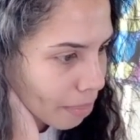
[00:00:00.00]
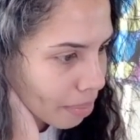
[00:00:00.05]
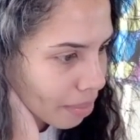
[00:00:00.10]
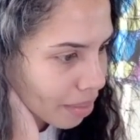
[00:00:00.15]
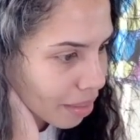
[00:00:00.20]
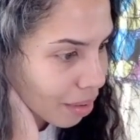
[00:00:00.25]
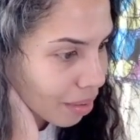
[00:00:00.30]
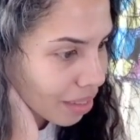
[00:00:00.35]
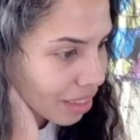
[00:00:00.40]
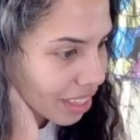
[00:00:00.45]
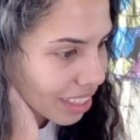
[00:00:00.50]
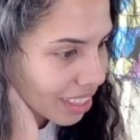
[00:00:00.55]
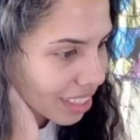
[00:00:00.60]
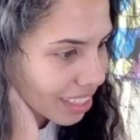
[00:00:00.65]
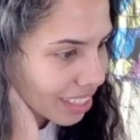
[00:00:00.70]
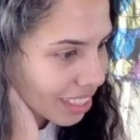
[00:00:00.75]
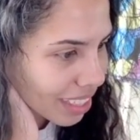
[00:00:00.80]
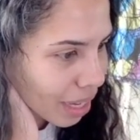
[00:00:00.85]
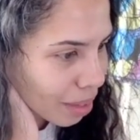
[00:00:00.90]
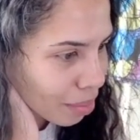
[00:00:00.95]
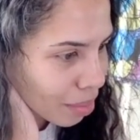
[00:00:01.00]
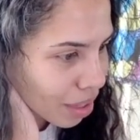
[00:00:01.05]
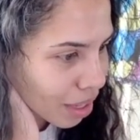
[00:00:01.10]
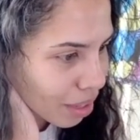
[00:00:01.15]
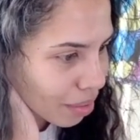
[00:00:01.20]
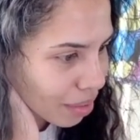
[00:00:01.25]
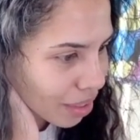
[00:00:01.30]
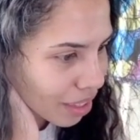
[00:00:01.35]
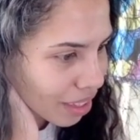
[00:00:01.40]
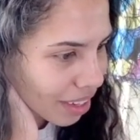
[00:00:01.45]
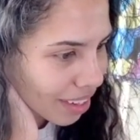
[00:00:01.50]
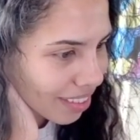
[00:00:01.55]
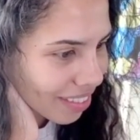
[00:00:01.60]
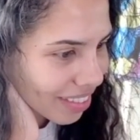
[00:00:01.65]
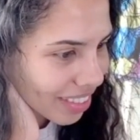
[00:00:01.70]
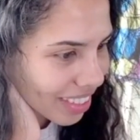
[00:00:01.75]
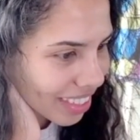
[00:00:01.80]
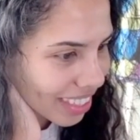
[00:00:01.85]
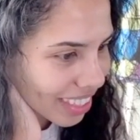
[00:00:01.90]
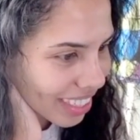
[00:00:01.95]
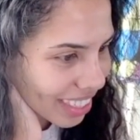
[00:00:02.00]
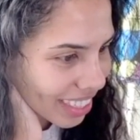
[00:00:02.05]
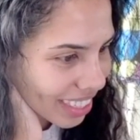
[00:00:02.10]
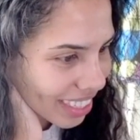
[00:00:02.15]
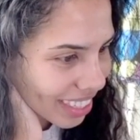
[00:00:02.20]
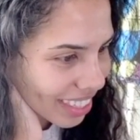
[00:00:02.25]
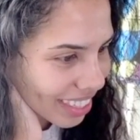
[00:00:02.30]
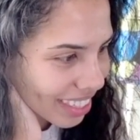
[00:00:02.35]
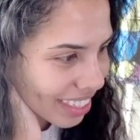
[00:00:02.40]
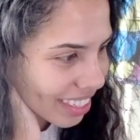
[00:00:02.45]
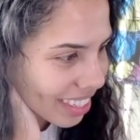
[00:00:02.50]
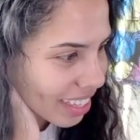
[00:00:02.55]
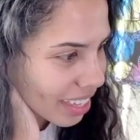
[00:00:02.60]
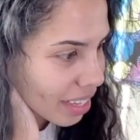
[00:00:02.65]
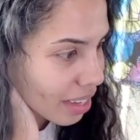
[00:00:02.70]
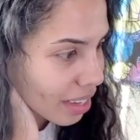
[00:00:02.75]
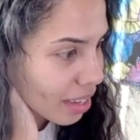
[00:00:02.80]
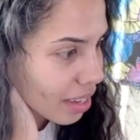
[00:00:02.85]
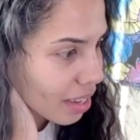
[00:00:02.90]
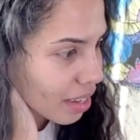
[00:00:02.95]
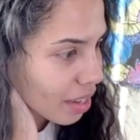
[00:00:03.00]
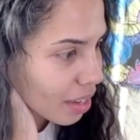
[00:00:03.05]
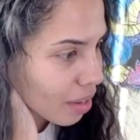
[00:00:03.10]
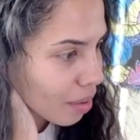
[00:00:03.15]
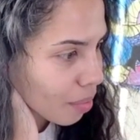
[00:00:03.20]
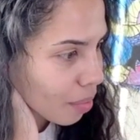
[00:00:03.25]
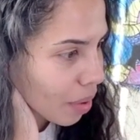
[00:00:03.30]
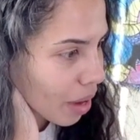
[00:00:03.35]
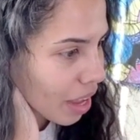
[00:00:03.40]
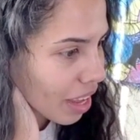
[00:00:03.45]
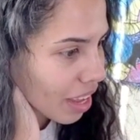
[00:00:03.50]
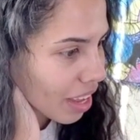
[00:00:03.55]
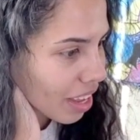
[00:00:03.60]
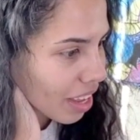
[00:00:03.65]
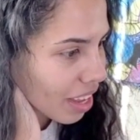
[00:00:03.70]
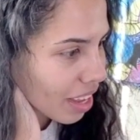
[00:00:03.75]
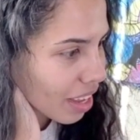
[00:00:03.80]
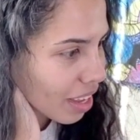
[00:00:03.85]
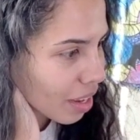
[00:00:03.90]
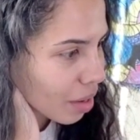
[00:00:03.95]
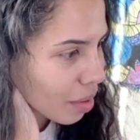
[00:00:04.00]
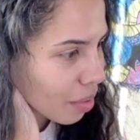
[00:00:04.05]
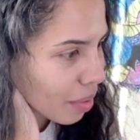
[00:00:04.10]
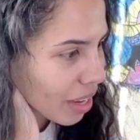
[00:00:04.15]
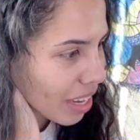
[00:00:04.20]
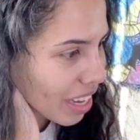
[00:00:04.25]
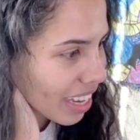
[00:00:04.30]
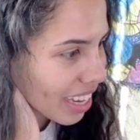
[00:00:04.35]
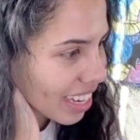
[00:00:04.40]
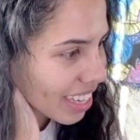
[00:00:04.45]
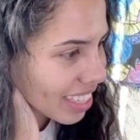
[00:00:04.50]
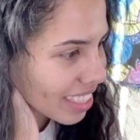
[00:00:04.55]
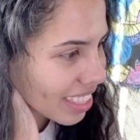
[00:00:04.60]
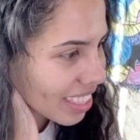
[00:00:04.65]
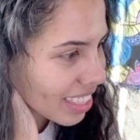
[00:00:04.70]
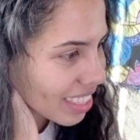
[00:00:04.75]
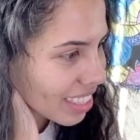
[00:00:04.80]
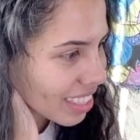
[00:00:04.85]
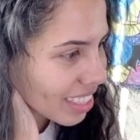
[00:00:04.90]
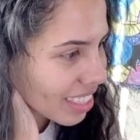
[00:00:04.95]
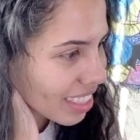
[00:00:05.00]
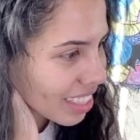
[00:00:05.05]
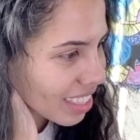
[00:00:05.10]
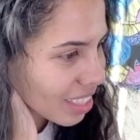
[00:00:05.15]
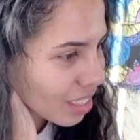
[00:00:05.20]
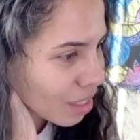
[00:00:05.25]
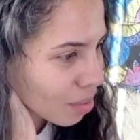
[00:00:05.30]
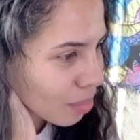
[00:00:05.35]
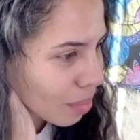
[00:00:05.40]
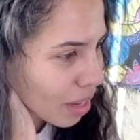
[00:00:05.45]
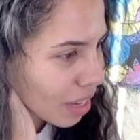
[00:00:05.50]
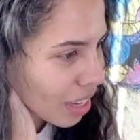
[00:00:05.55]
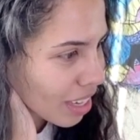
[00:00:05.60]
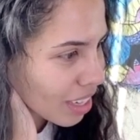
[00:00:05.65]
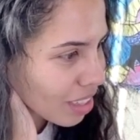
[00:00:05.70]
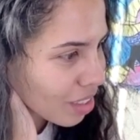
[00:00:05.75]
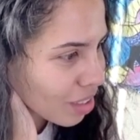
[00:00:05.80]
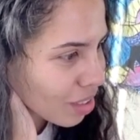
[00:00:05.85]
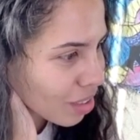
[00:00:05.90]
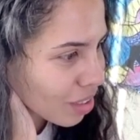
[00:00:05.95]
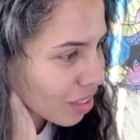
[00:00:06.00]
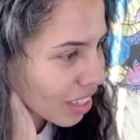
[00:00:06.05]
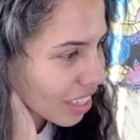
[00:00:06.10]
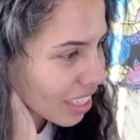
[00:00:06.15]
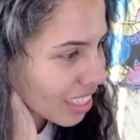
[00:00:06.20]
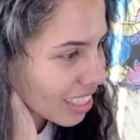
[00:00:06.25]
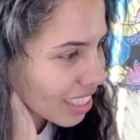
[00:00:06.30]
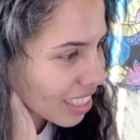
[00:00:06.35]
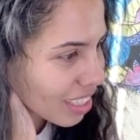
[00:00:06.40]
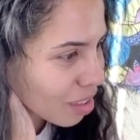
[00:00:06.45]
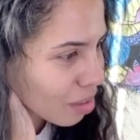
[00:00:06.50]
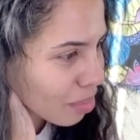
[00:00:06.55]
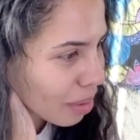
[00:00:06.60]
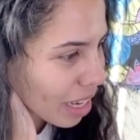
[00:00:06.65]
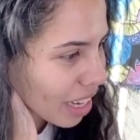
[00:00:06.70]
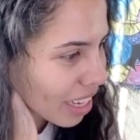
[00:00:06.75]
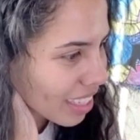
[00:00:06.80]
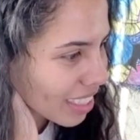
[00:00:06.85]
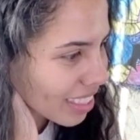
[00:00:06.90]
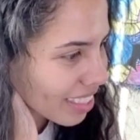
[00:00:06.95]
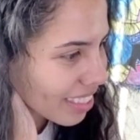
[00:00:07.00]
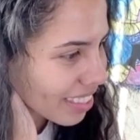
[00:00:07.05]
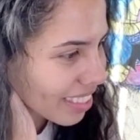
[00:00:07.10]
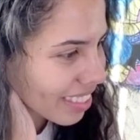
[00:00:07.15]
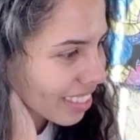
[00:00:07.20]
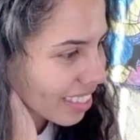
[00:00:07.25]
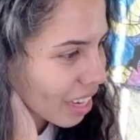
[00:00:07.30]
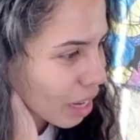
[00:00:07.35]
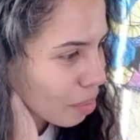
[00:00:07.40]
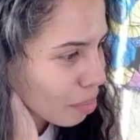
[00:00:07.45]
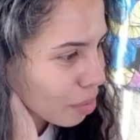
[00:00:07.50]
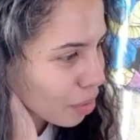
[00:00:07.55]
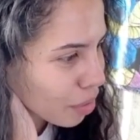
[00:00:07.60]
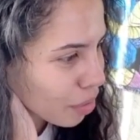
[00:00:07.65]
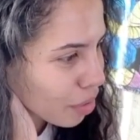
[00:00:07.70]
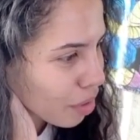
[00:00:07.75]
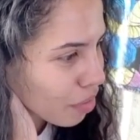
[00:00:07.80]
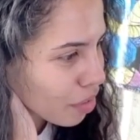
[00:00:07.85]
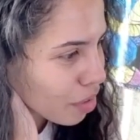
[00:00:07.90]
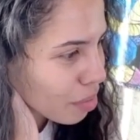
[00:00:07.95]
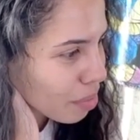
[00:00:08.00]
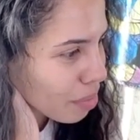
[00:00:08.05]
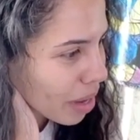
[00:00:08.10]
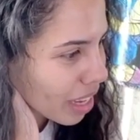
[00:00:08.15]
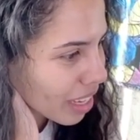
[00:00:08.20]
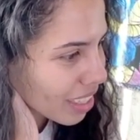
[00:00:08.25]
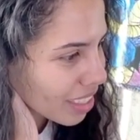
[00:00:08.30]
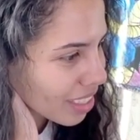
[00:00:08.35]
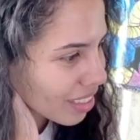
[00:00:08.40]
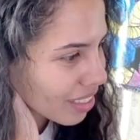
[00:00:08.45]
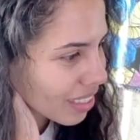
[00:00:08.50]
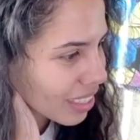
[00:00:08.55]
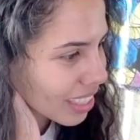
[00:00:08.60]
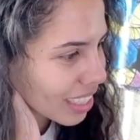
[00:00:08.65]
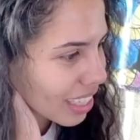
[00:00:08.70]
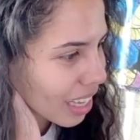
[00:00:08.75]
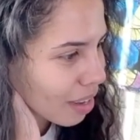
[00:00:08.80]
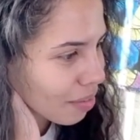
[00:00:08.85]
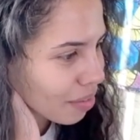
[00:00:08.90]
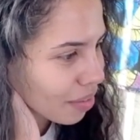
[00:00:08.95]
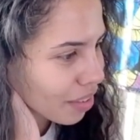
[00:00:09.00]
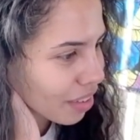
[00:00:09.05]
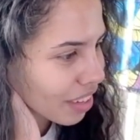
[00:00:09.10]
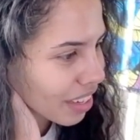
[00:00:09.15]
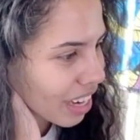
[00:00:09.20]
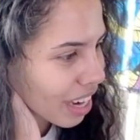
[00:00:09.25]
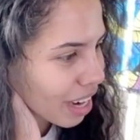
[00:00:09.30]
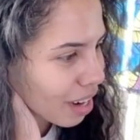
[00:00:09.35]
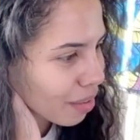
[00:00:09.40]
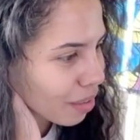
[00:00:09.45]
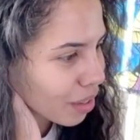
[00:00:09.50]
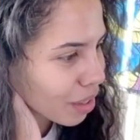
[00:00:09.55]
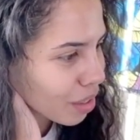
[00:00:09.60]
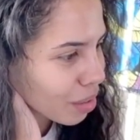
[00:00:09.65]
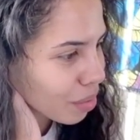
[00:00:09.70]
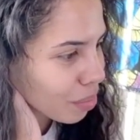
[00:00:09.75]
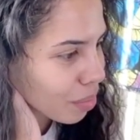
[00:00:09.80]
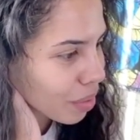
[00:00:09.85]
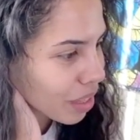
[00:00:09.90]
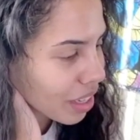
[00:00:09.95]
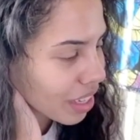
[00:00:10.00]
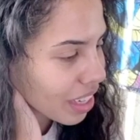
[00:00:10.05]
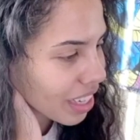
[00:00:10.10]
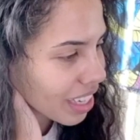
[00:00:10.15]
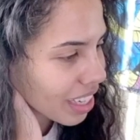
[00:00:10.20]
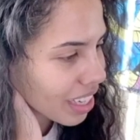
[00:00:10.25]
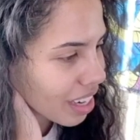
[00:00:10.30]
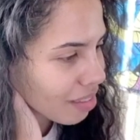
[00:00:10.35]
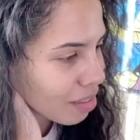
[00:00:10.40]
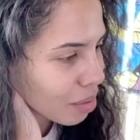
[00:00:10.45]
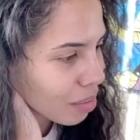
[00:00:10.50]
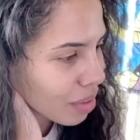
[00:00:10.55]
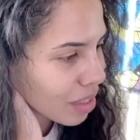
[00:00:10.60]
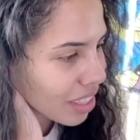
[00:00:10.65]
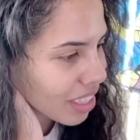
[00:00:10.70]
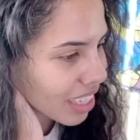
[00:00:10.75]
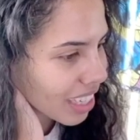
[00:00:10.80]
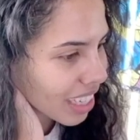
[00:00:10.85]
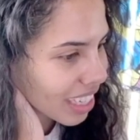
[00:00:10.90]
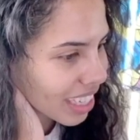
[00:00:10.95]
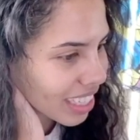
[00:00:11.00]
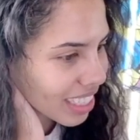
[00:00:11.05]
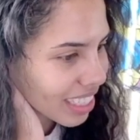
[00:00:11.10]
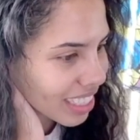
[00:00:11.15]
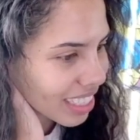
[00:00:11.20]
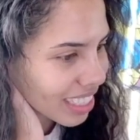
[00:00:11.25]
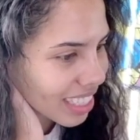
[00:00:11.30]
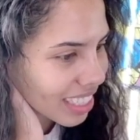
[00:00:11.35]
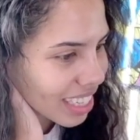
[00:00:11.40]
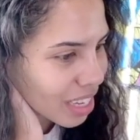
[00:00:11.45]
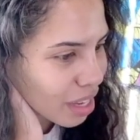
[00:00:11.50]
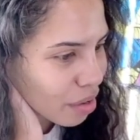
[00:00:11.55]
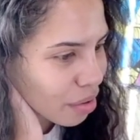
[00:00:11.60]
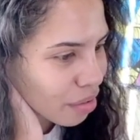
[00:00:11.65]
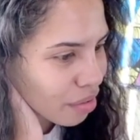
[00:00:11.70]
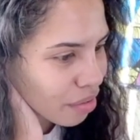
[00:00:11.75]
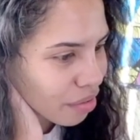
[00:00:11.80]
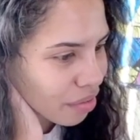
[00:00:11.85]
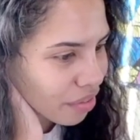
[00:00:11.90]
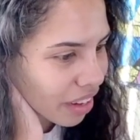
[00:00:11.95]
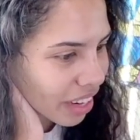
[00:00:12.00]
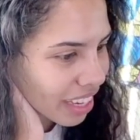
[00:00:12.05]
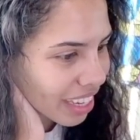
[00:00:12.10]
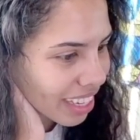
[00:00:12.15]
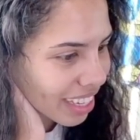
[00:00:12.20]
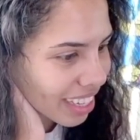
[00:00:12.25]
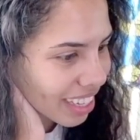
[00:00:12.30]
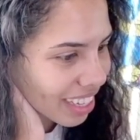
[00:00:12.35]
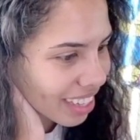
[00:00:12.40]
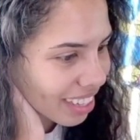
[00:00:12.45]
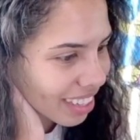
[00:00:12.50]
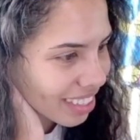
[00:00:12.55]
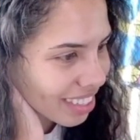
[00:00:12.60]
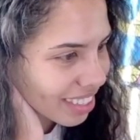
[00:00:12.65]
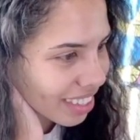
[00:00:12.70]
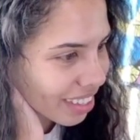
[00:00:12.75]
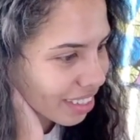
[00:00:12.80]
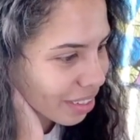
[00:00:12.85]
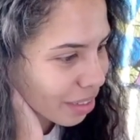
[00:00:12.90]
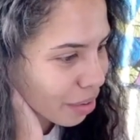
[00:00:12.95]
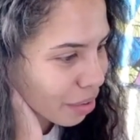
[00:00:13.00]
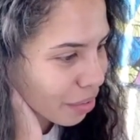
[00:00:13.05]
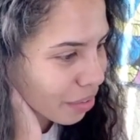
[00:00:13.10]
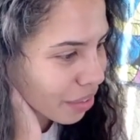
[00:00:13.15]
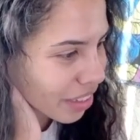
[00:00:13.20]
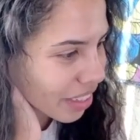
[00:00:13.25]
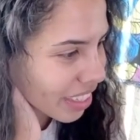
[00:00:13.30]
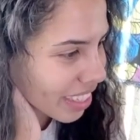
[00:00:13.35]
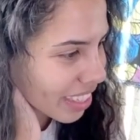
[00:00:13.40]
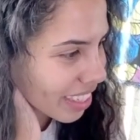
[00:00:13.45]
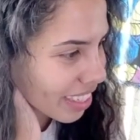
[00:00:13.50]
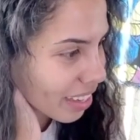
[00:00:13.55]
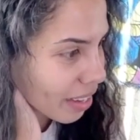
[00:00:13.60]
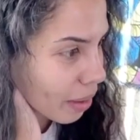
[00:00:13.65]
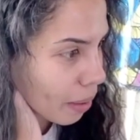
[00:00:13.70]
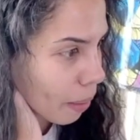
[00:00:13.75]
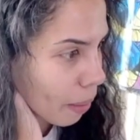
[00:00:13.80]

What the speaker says: Don't let the samurai recover. Wait, Queen, is this way too crazy, you bastard. Apu, if you manage to escape for an hour, you win and everyone dies. Fight and kill each other over it.